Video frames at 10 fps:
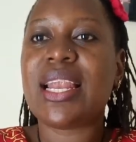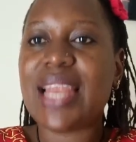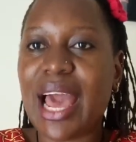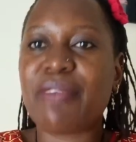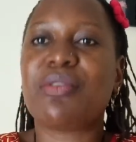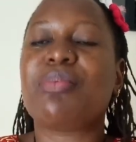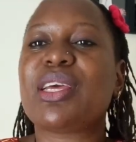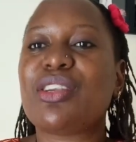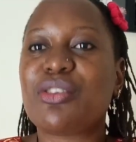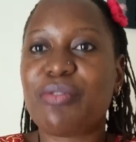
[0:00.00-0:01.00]
life will
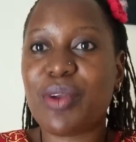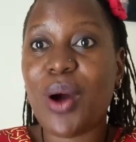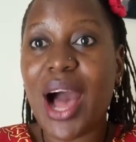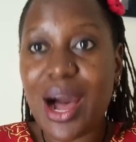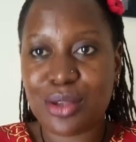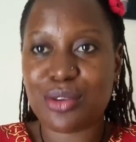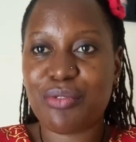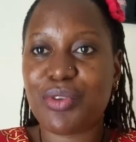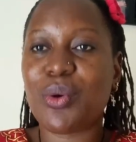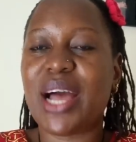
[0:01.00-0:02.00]
begin to flow out
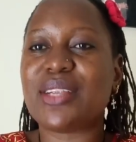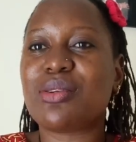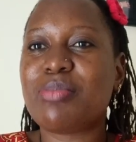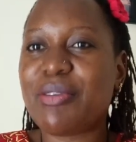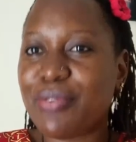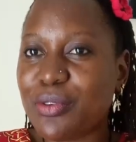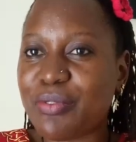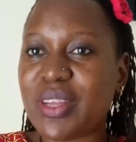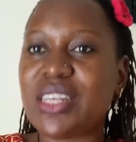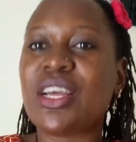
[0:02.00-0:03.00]
of you and you'll be
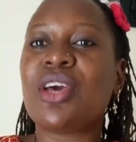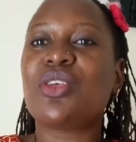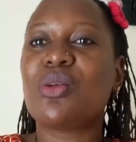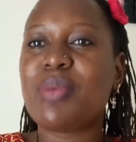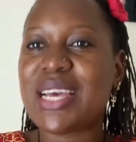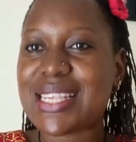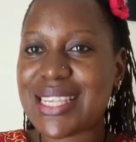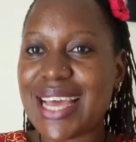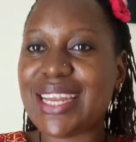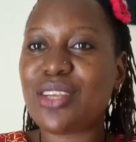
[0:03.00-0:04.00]
fulfilled you'll be
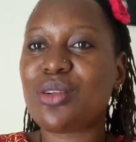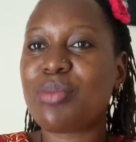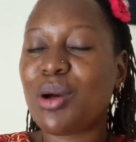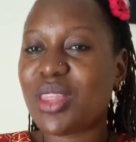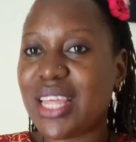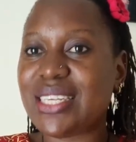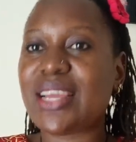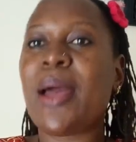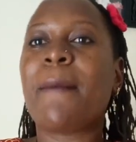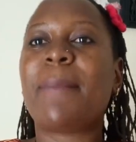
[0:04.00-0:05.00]
excited you'll be
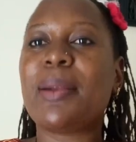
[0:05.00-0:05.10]
authentic